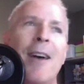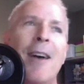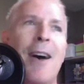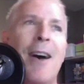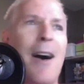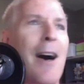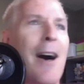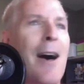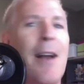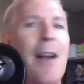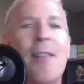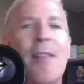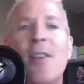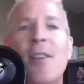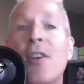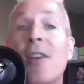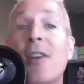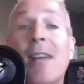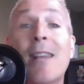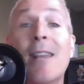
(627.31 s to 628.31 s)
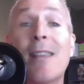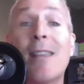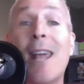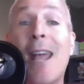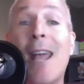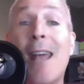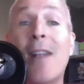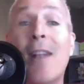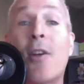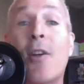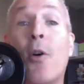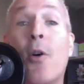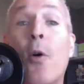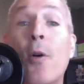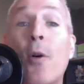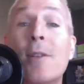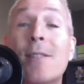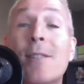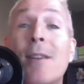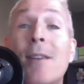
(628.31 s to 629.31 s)
Uh, you can get that at
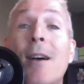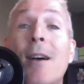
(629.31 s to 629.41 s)
course